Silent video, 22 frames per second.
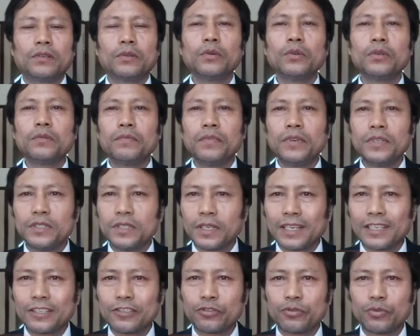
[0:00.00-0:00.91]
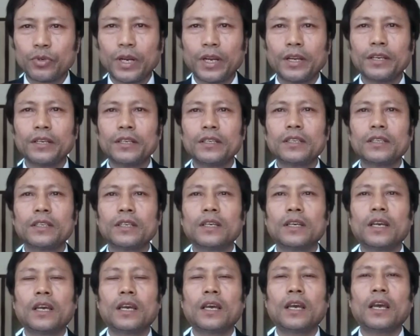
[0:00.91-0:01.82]
good physical strength,
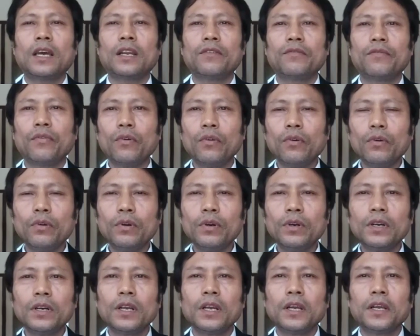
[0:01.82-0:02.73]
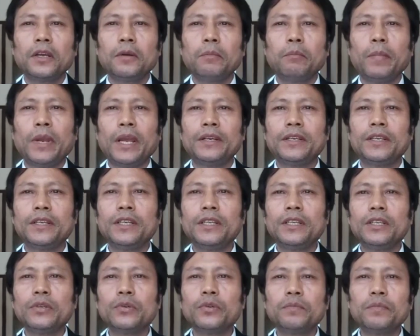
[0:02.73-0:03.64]
and for
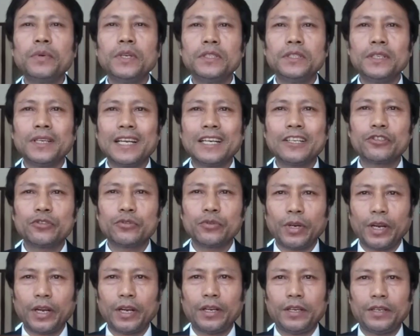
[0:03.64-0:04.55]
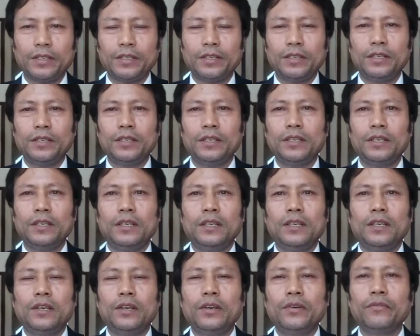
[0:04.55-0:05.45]
maintaining good physical strength
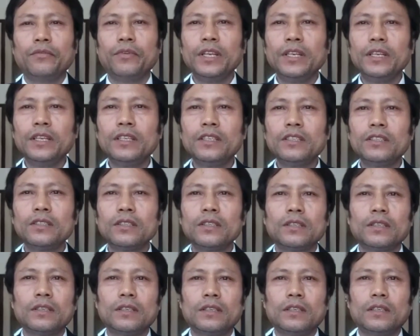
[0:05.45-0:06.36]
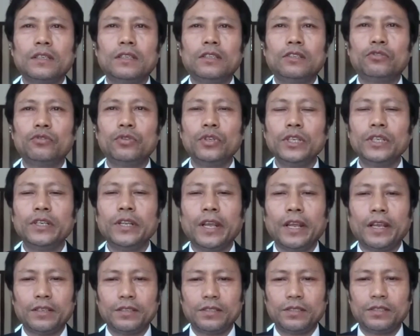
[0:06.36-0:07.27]
we need 3
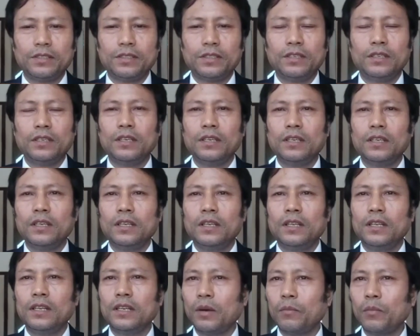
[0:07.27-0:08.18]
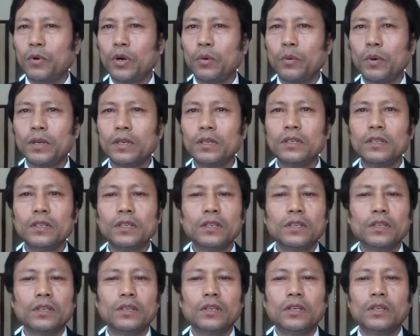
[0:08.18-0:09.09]
things. Number 1,
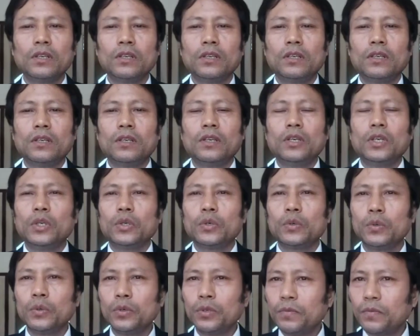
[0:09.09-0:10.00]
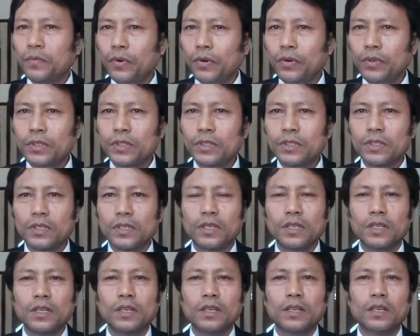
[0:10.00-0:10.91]
good food.
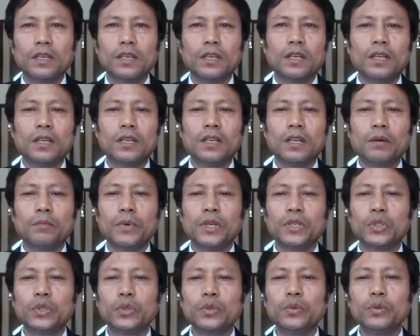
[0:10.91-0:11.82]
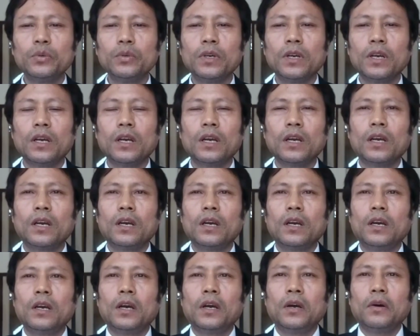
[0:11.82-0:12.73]
Number 2,
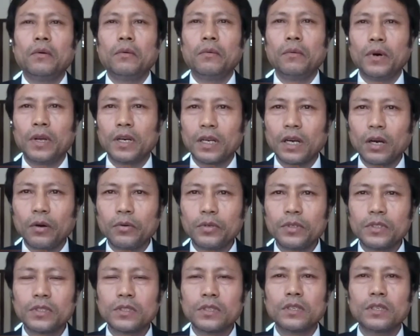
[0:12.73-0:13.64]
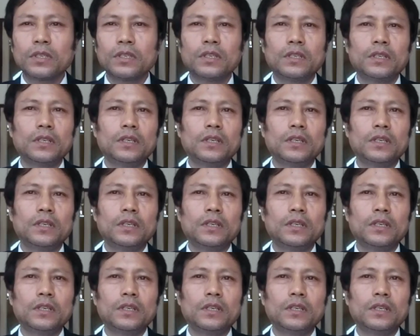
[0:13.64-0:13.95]
workouts